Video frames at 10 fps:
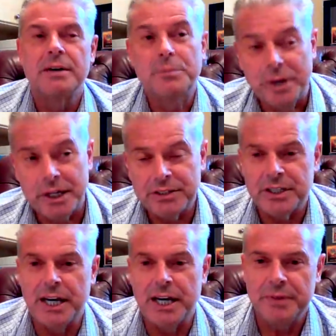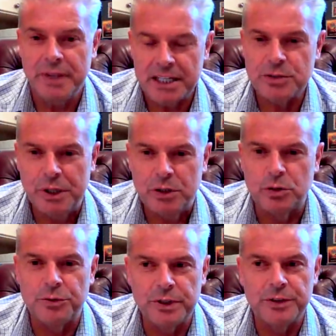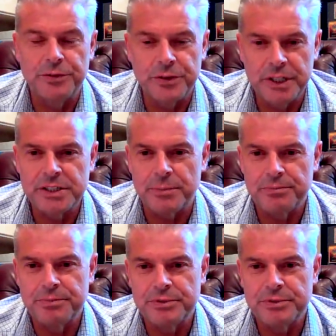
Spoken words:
But next week hopefully frees up